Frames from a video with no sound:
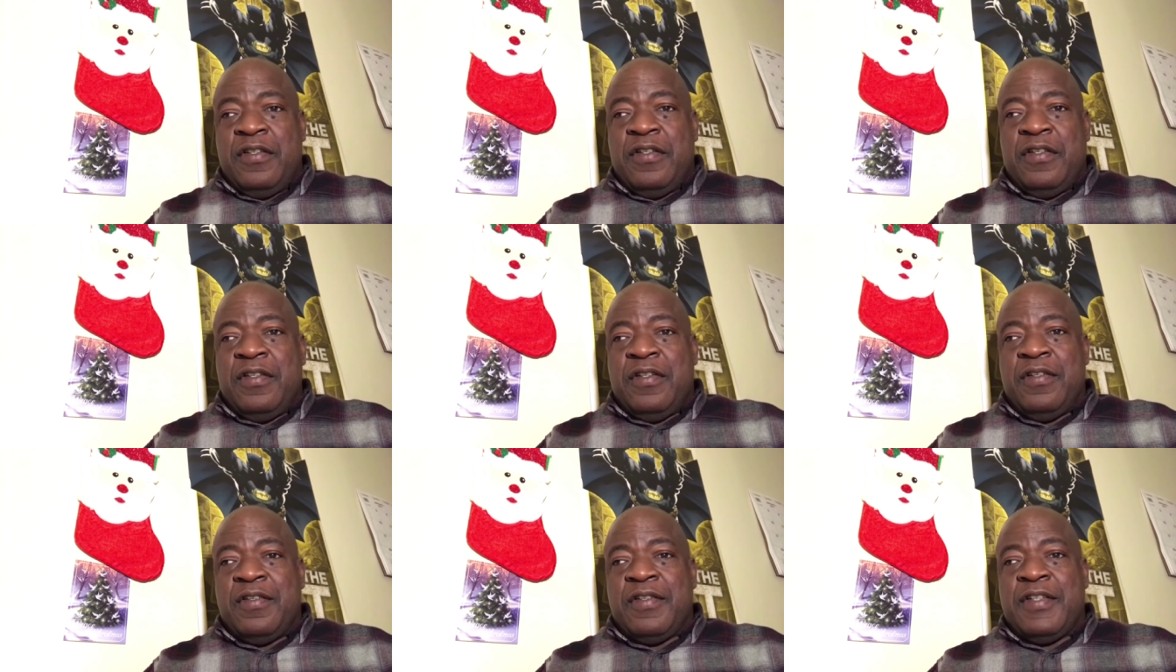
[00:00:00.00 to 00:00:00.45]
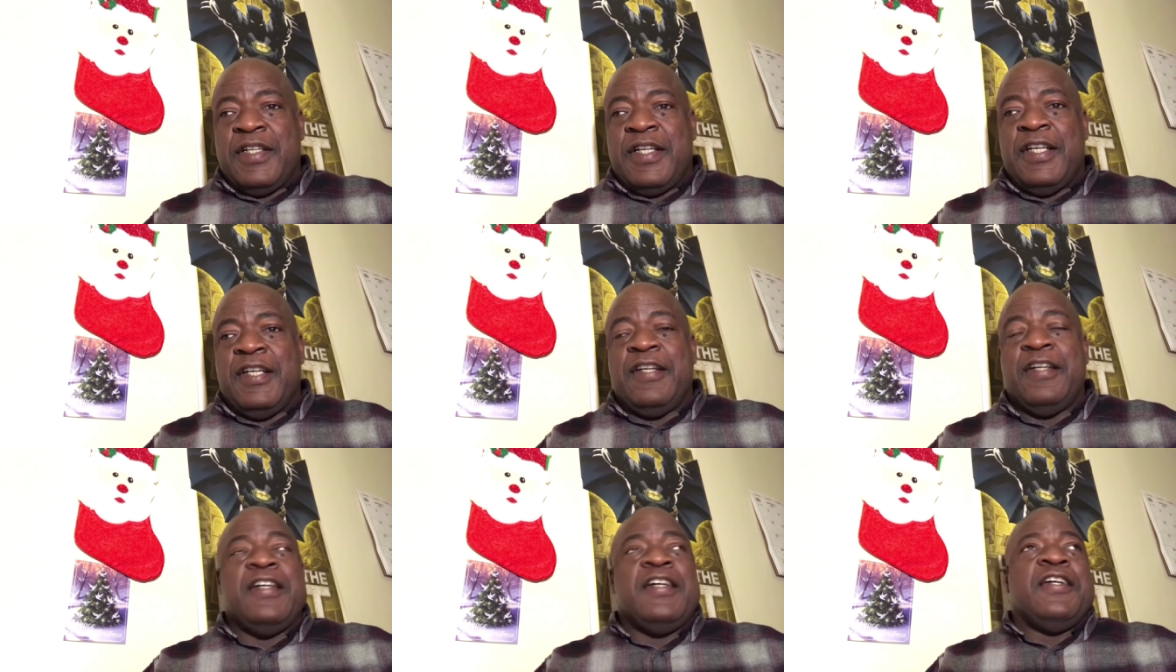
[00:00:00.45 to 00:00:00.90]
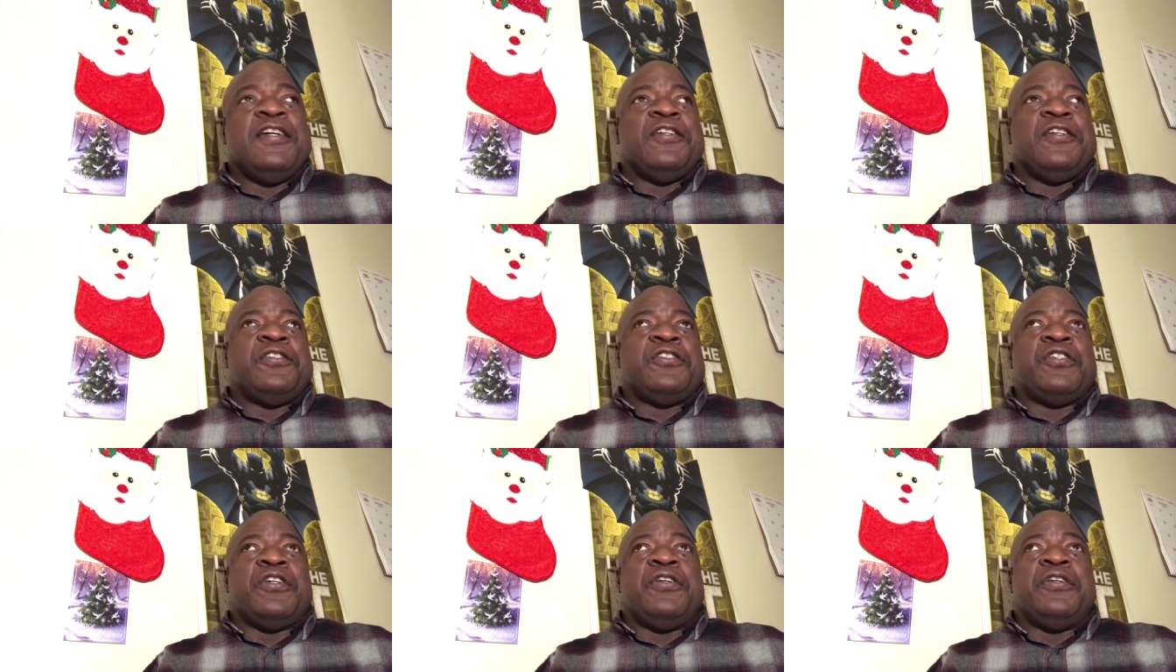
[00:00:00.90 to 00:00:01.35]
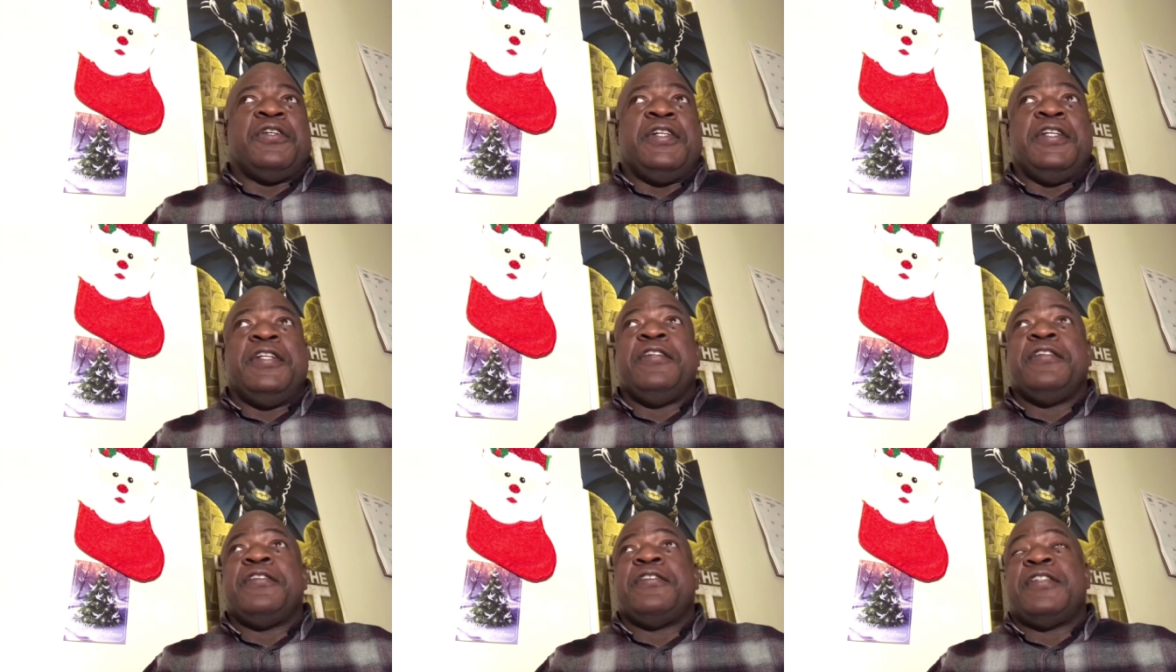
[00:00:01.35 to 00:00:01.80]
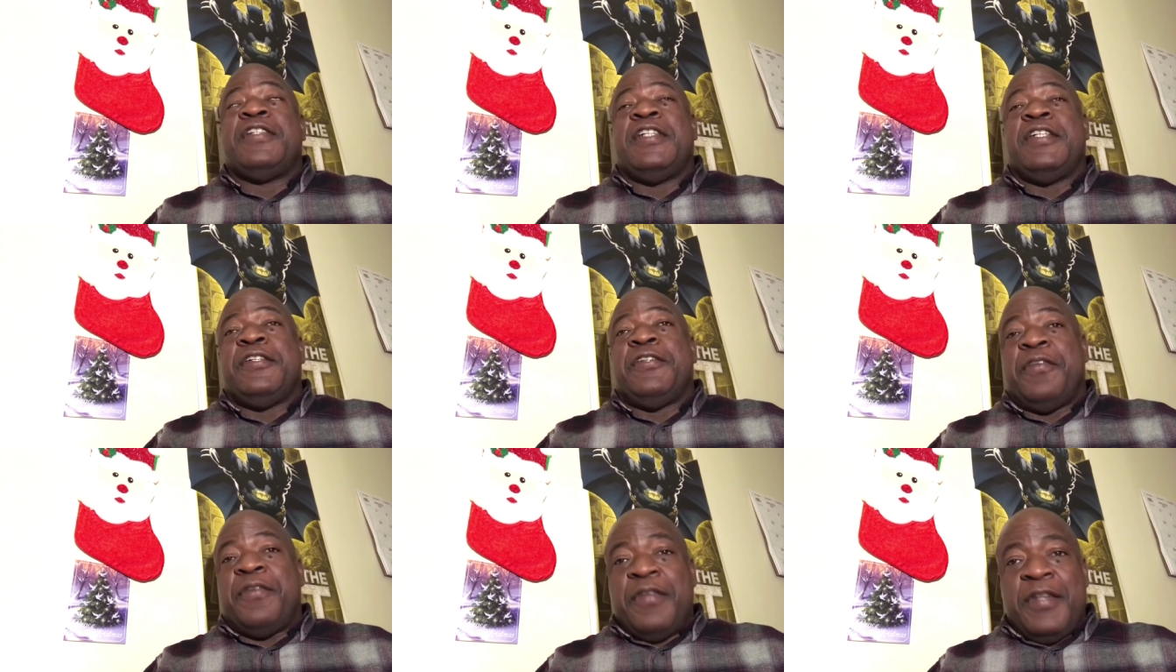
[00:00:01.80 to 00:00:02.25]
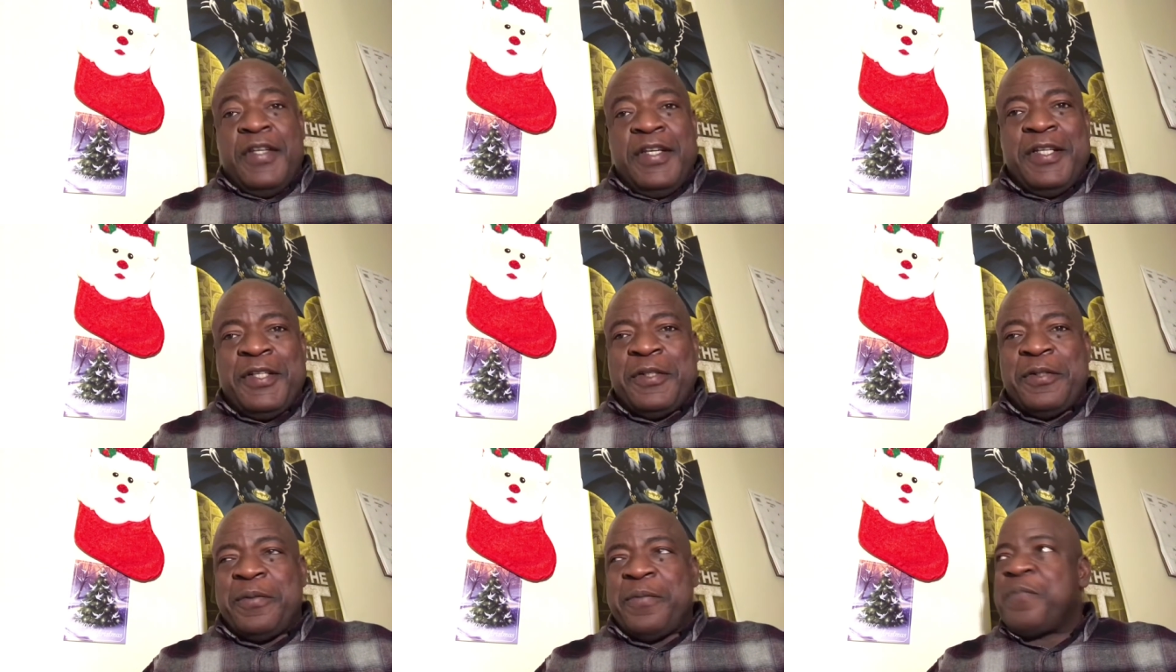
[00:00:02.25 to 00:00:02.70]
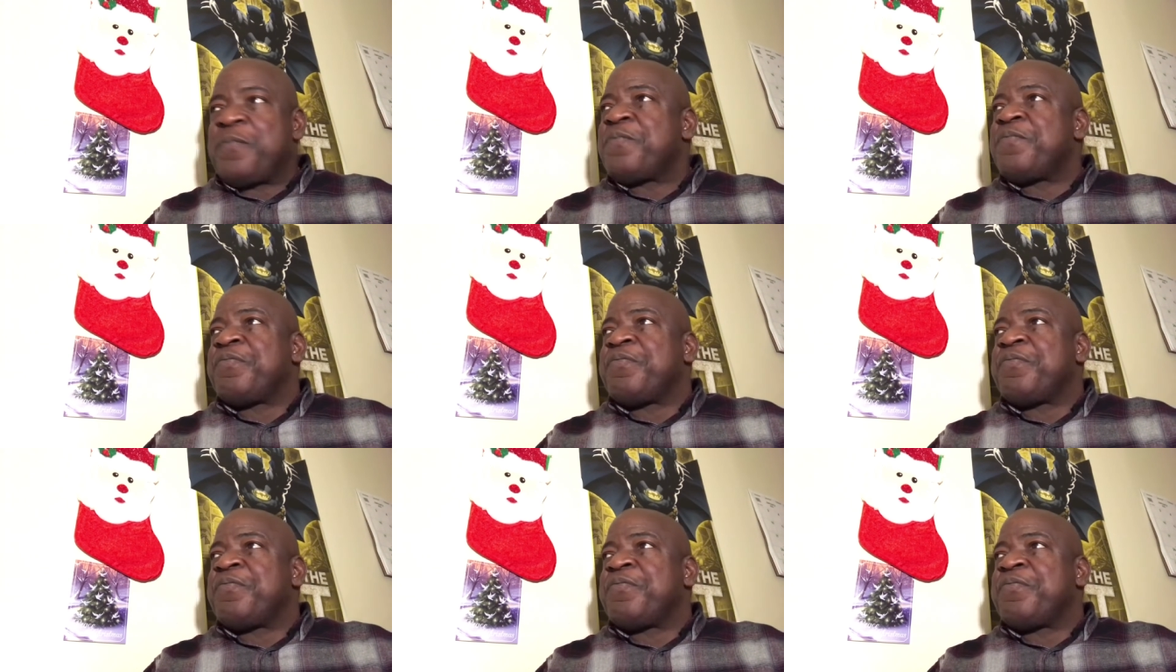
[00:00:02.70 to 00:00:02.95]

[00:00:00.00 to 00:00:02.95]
Okay? So he's telling them